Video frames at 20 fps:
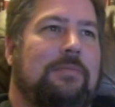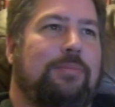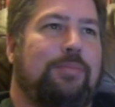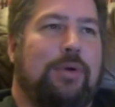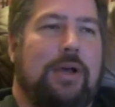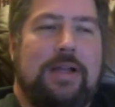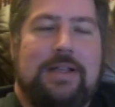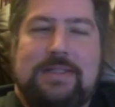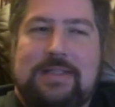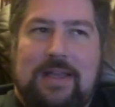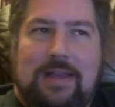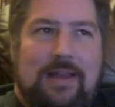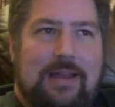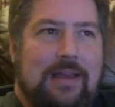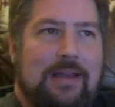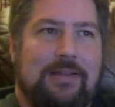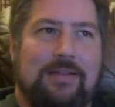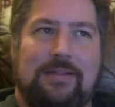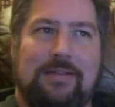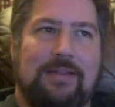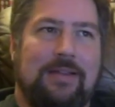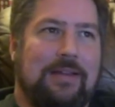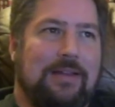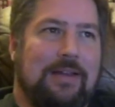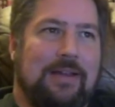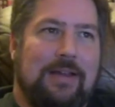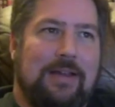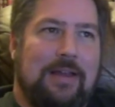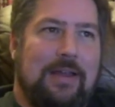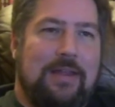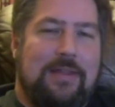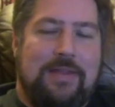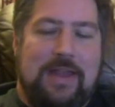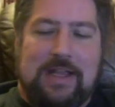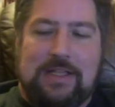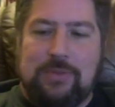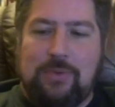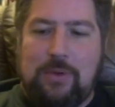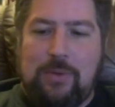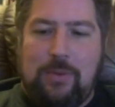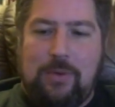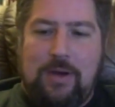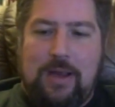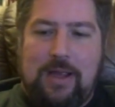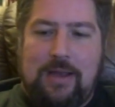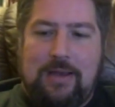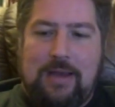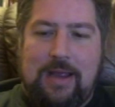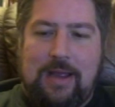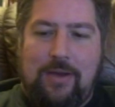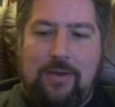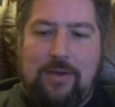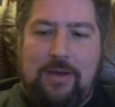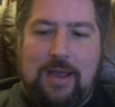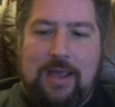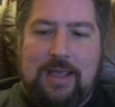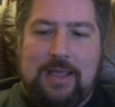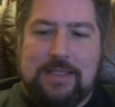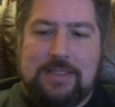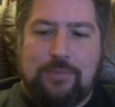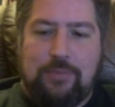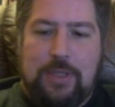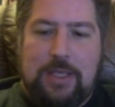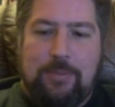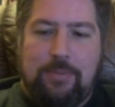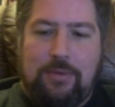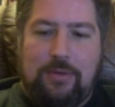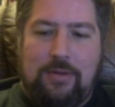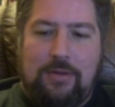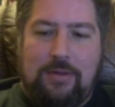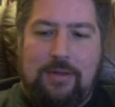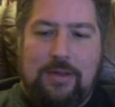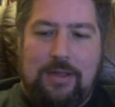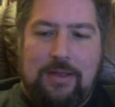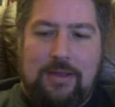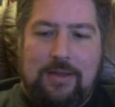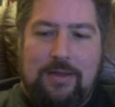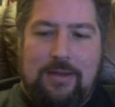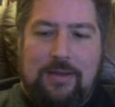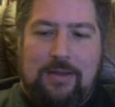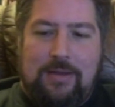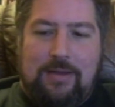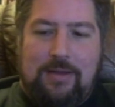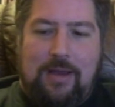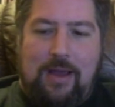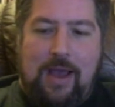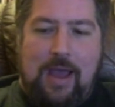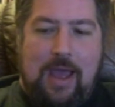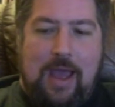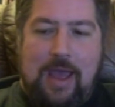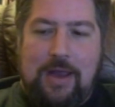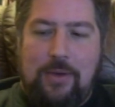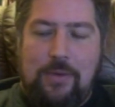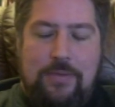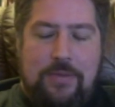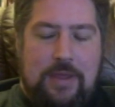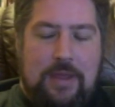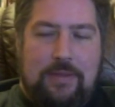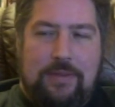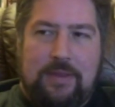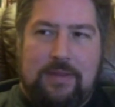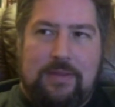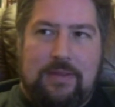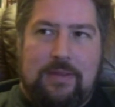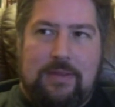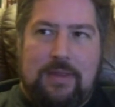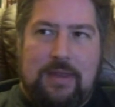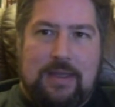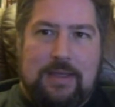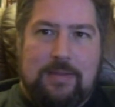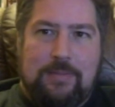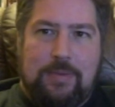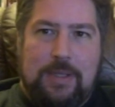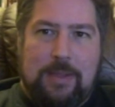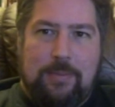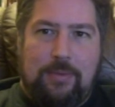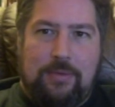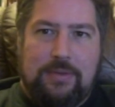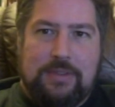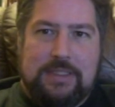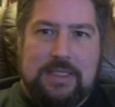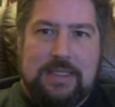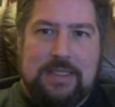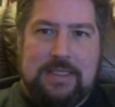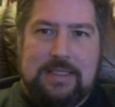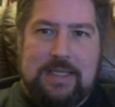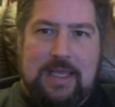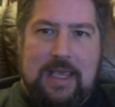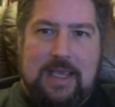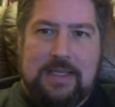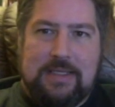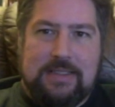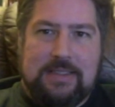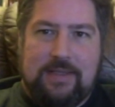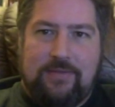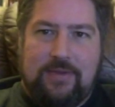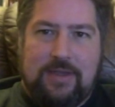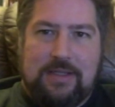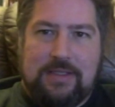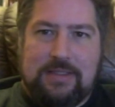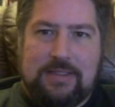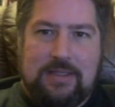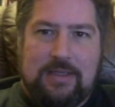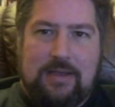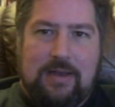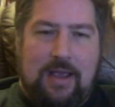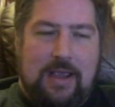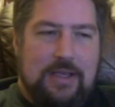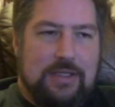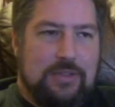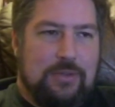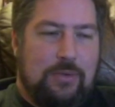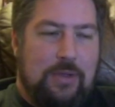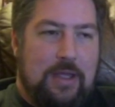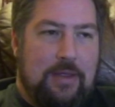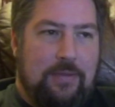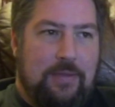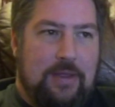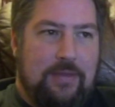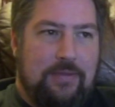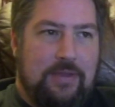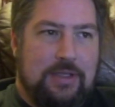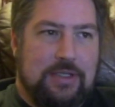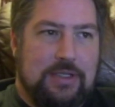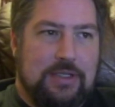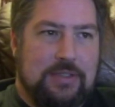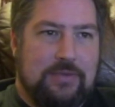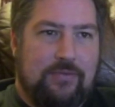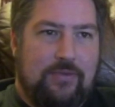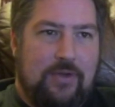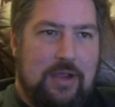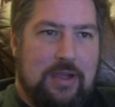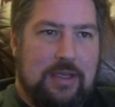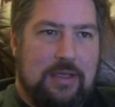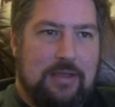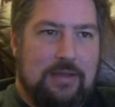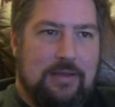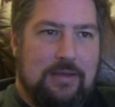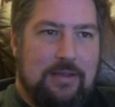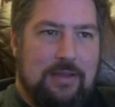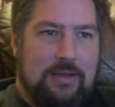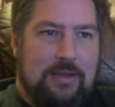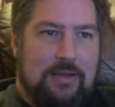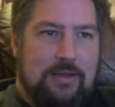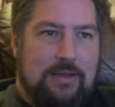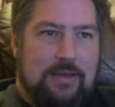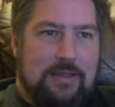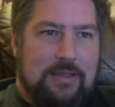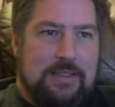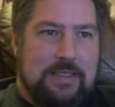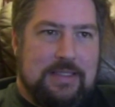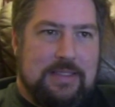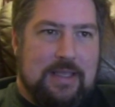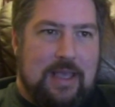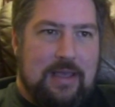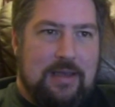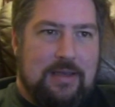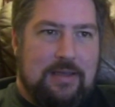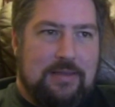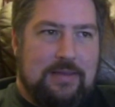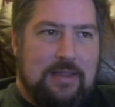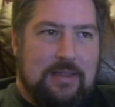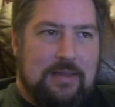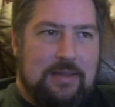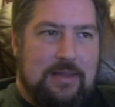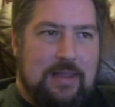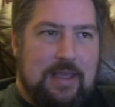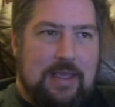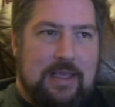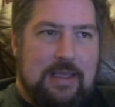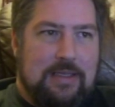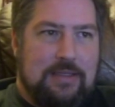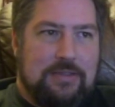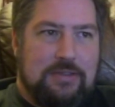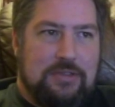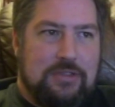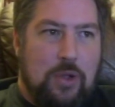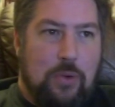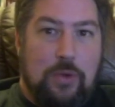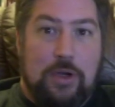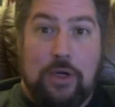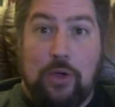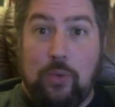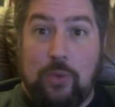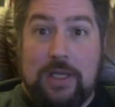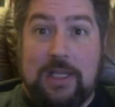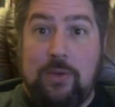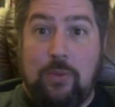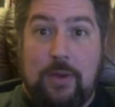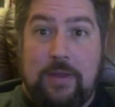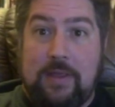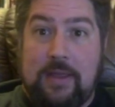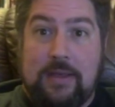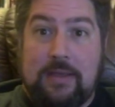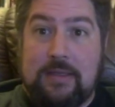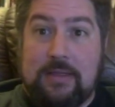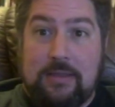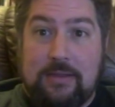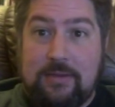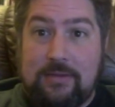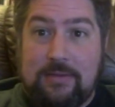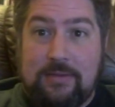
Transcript: But uh, that's where we're at now. I guess people. I, I don't think that, that people didn't take civics in high school. I think they just fucking decided that they don't agree with it.